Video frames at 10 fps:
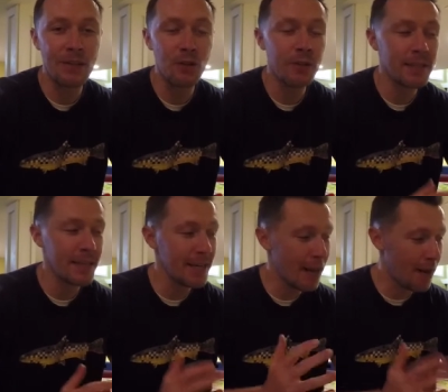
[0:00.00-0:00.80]
as you can
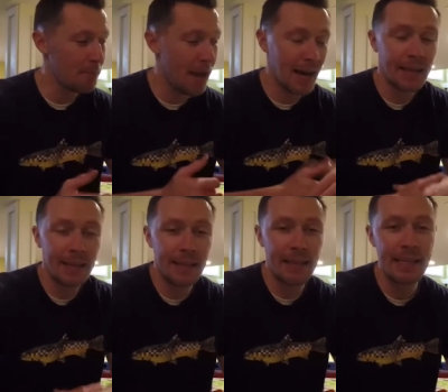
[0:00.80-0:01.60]
see, I'm back
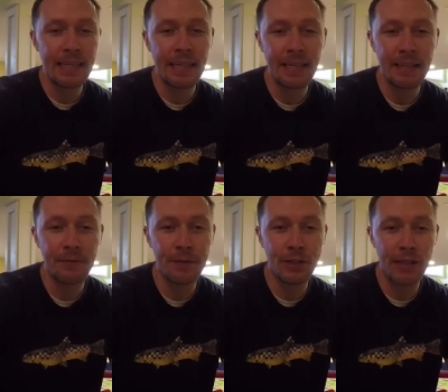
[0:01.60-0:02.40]
in the uh, the
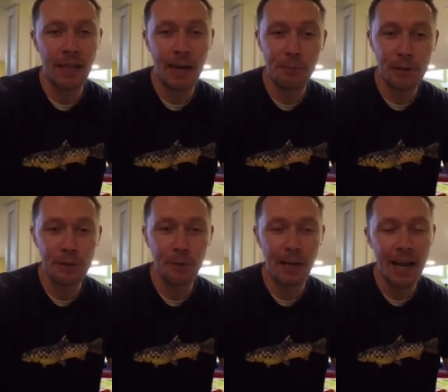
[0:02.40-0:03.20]
fishing
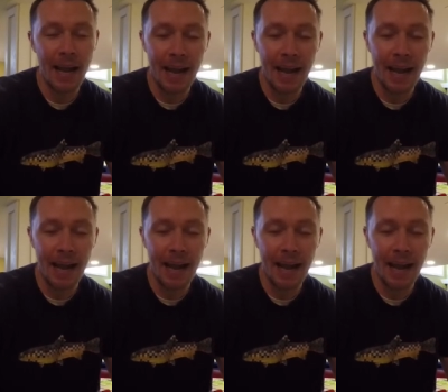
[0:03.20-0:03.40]
laboratory,